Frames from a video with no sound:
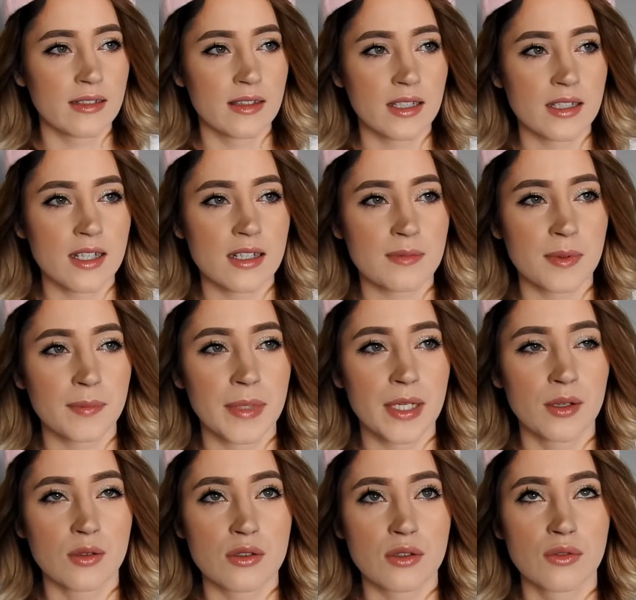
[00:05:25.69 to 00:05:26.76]
this has been my
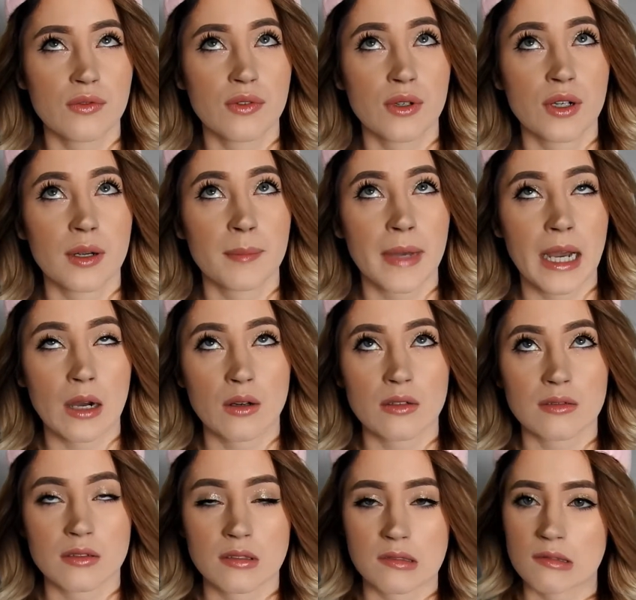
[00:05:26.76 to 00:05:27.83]
go-to for
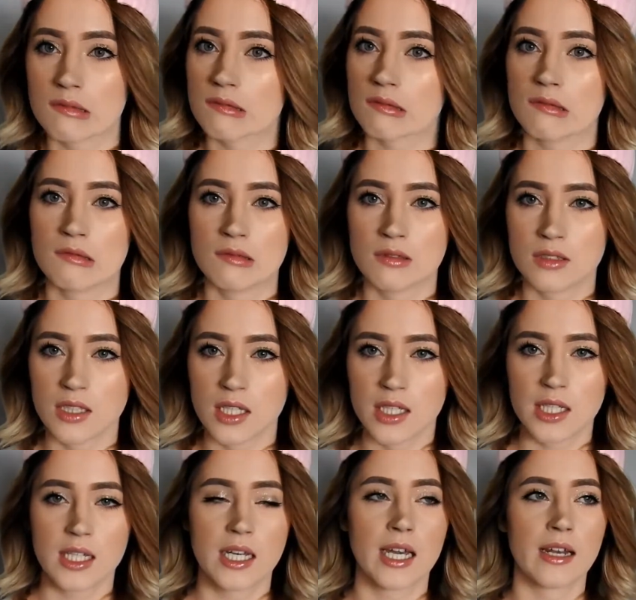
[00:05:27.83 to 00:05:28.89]
about,
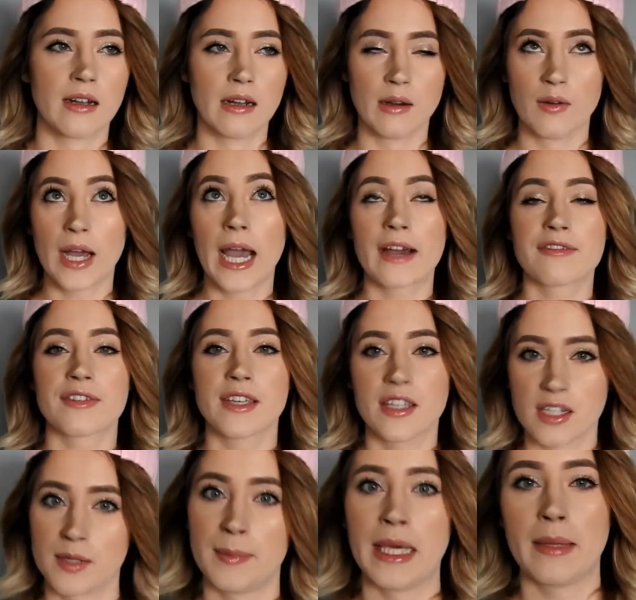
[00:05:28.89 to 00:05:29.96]
I don't know, half a
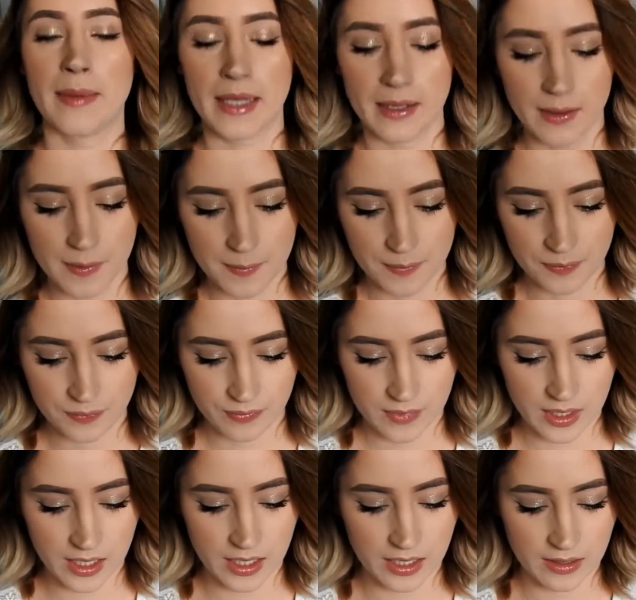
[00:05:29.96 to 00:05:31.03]
year maybe.
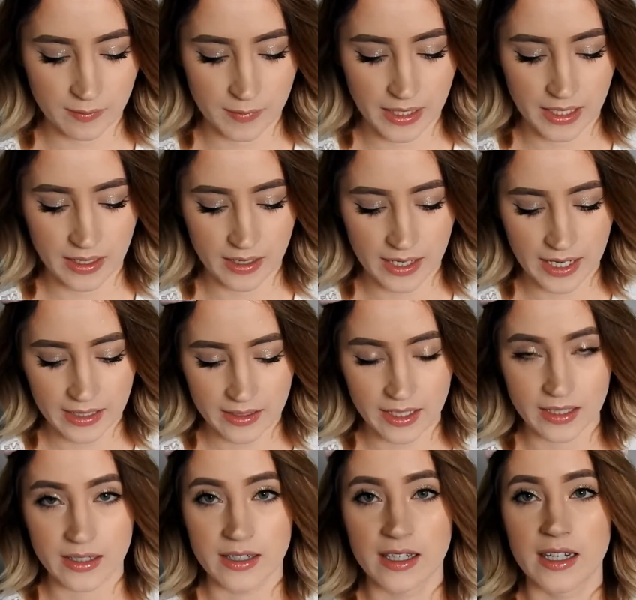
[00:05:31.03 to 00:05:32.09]
And my
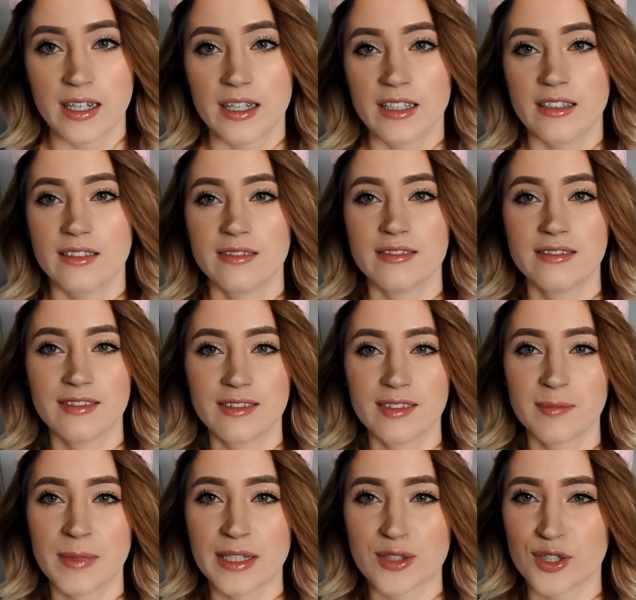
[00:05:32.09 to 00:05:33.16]
eyeliner,
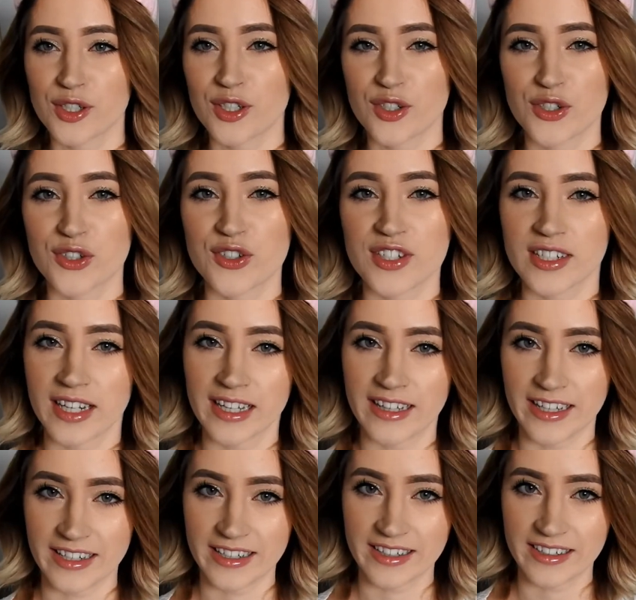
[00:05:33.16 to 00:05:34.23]
my signature is an
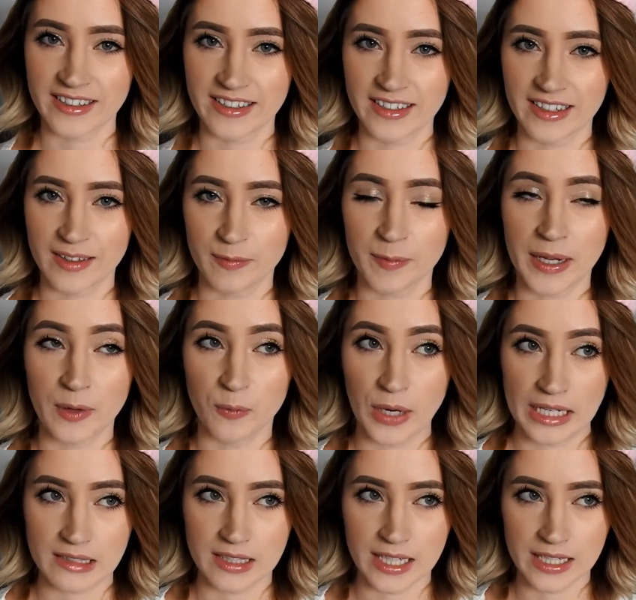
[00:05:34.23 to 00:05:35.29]
eyeliner, my
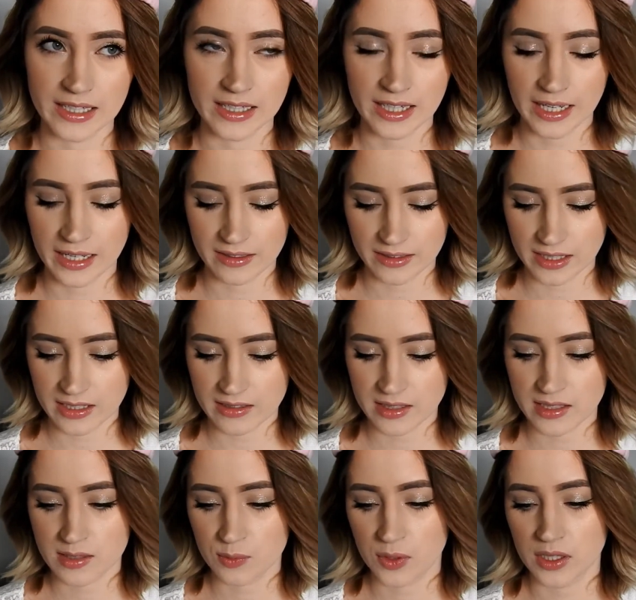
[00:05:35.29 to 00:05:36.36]
wing liner. And the
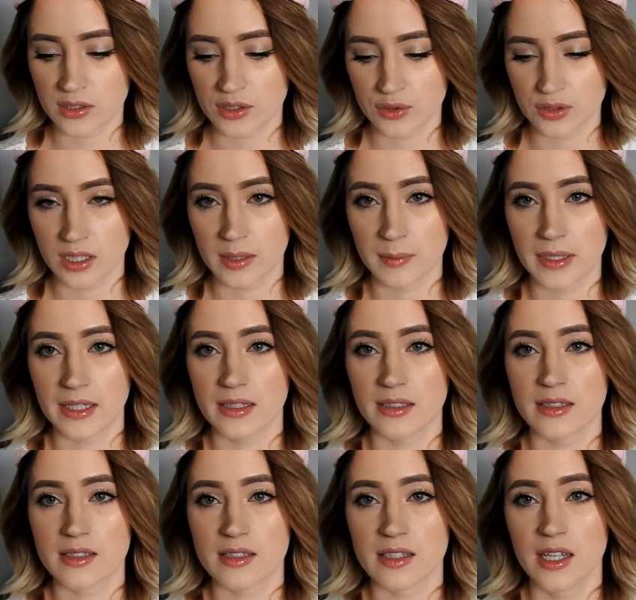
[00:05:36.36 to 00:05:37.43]
easiest way to do them
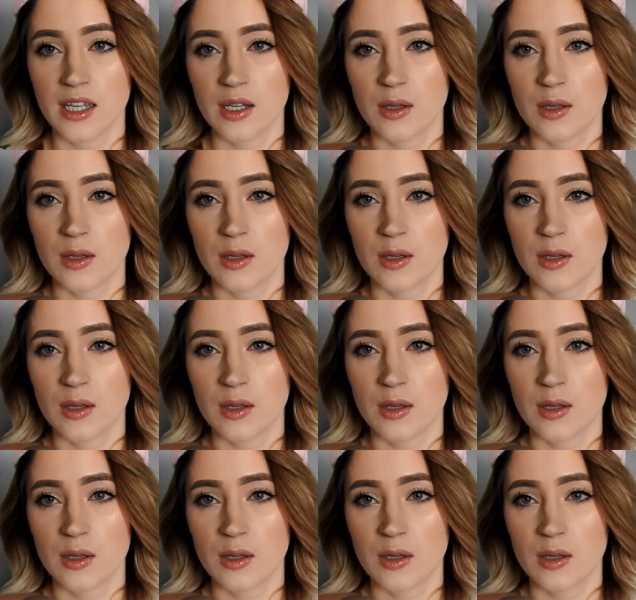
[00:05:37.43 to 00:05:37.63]
is